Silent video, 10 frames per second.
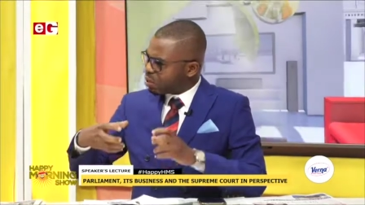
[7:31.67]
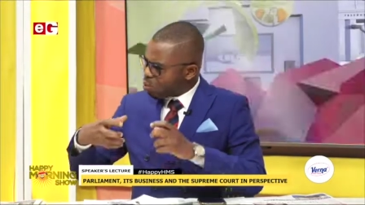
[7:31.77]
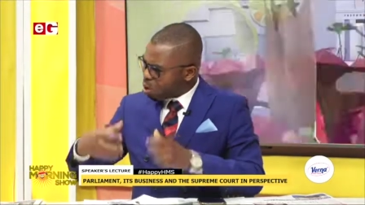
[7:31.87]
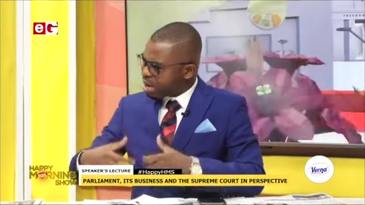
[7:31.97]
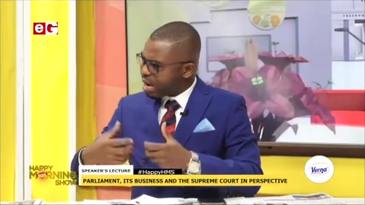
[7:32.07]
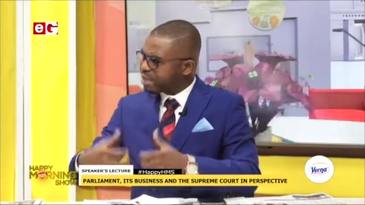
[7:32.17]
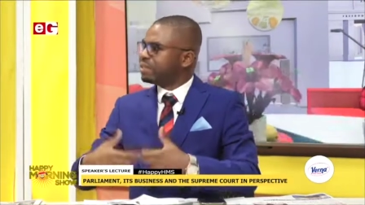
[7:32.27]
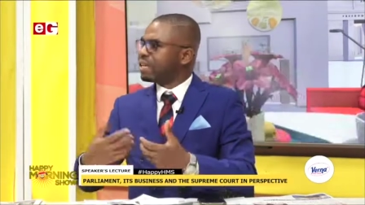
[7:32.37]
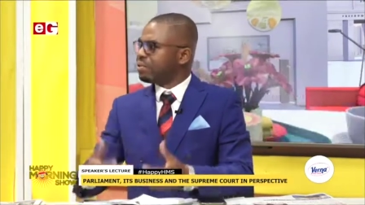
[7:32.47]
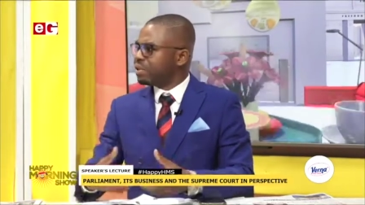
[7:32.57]
what has
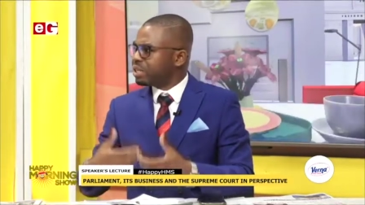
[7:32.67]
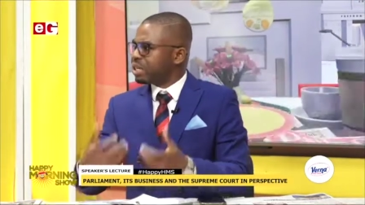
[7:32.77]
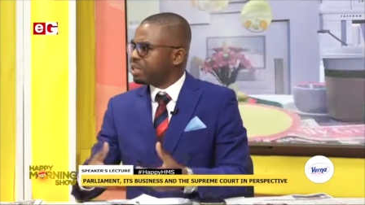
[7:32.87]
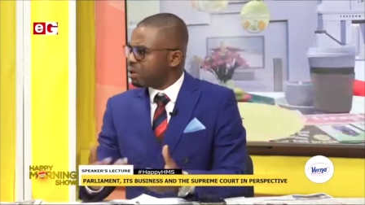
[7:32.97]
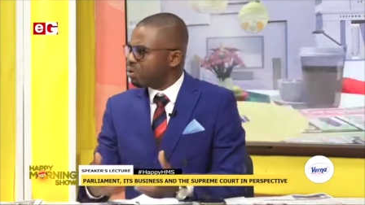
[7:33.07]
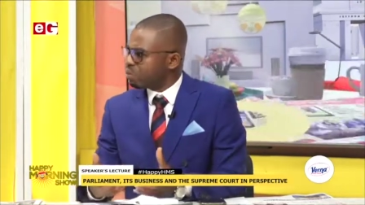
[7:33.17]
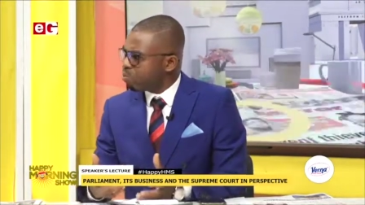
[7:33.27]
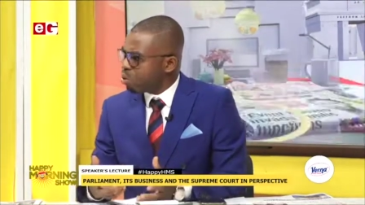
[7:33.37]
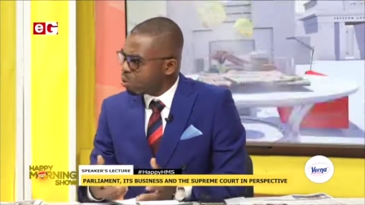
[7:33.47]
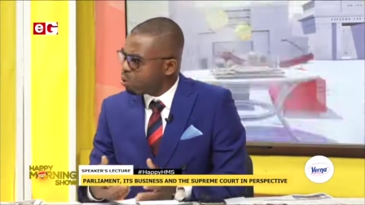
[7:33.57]
generated a lot
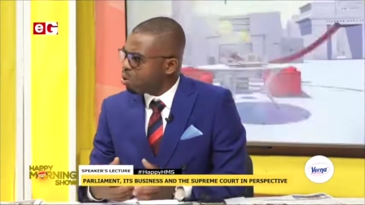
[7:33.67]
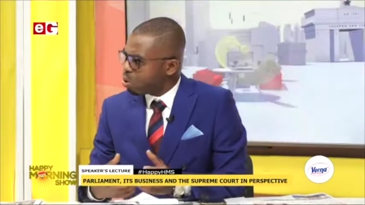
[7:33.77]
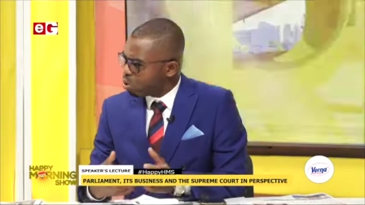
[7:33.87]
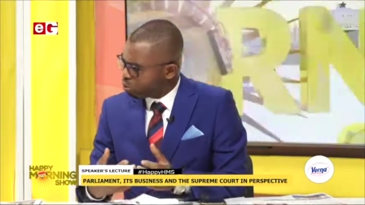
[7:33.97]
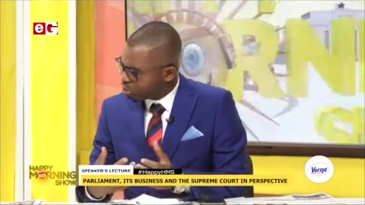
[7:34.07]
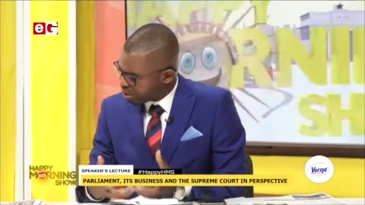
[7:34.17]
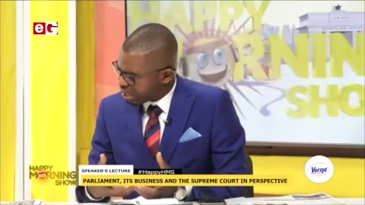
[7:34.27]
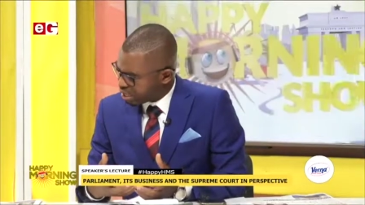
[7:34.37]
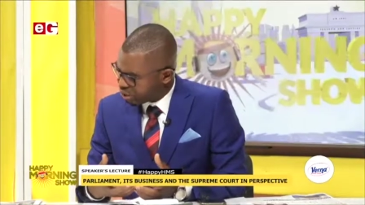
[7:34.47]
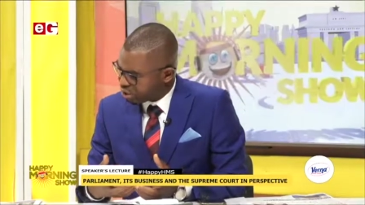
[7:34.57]
more
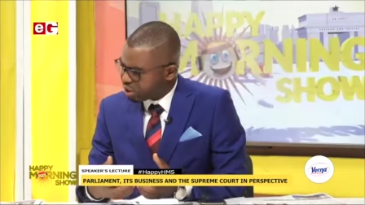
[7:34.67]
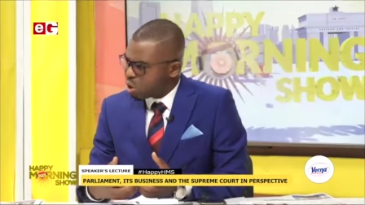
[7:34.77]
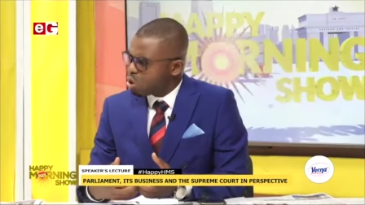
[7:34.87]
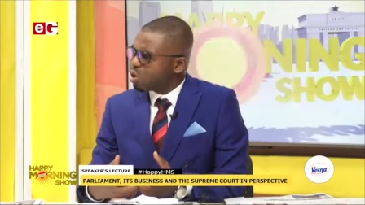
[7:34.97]
discussion, not